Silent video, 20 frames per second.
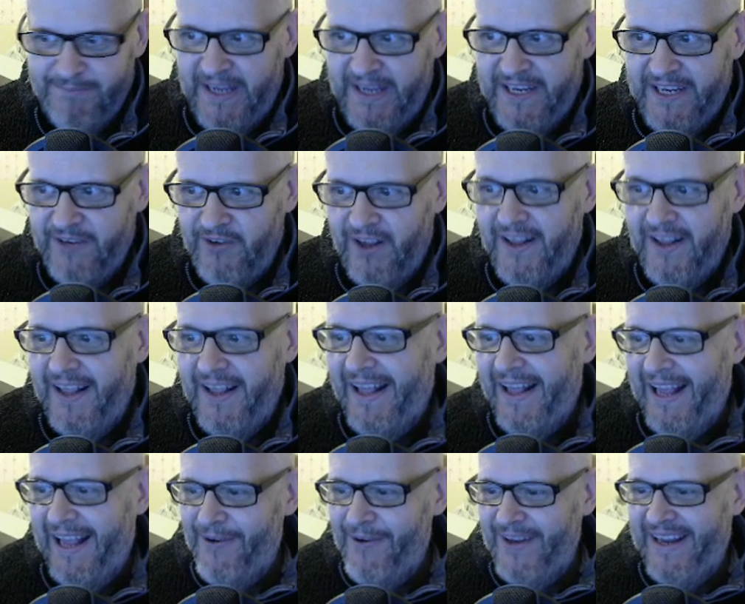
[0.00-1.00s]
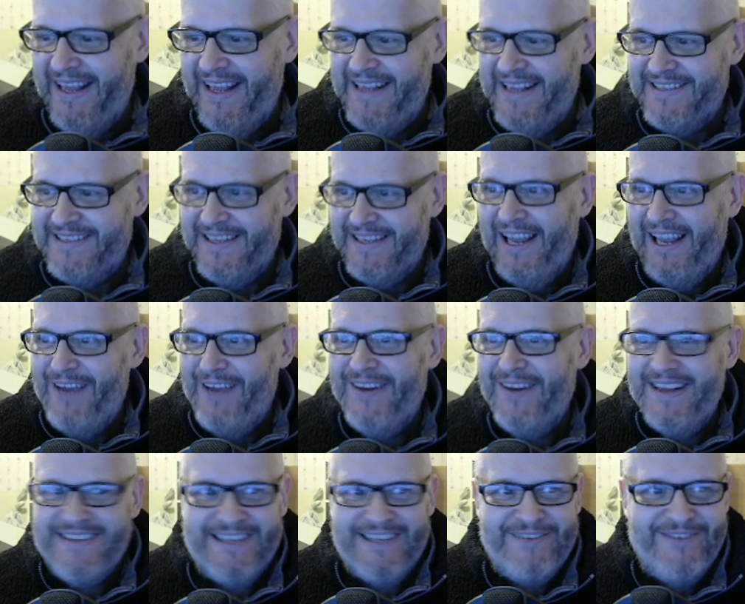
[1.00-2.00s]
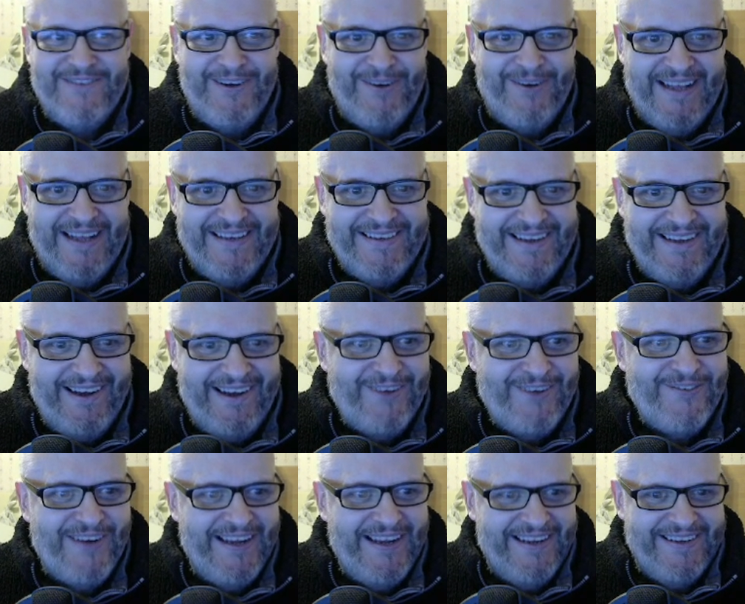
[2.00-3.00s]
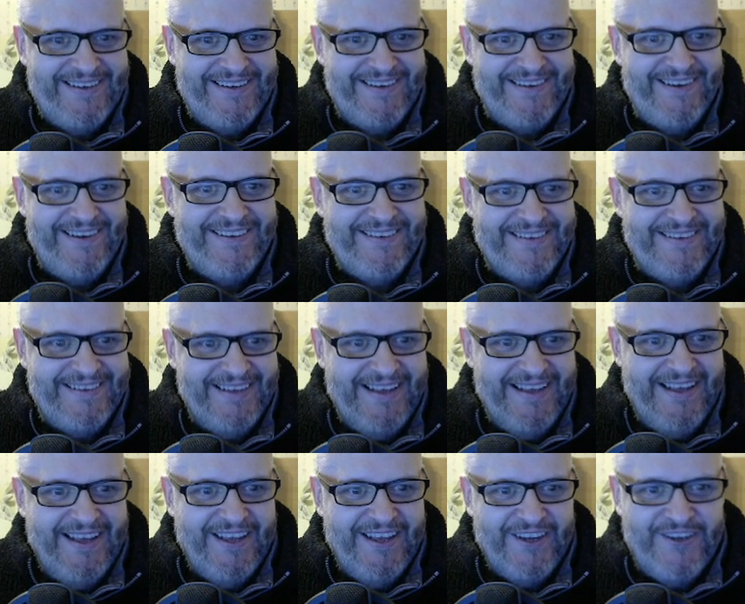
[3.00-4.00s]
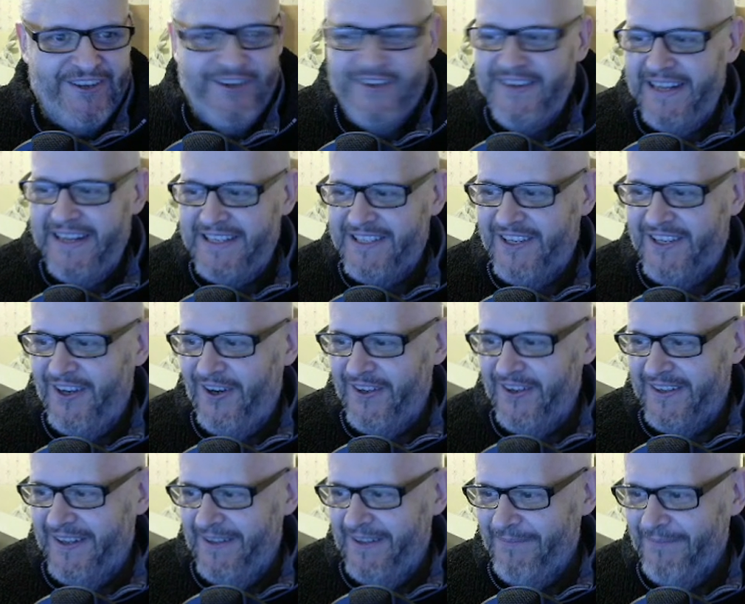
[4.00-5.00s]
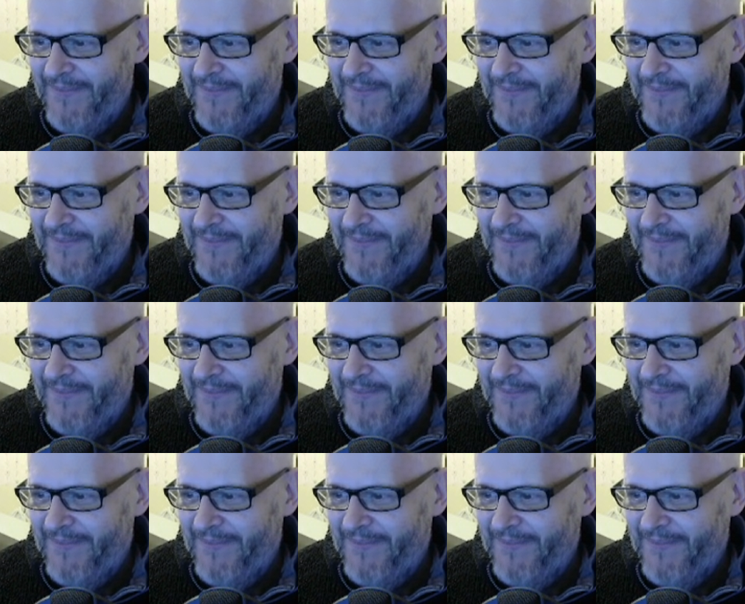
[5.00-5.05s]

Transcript: Make your own. Here it is. Here it is, everyone. Oh my God. Goodness God.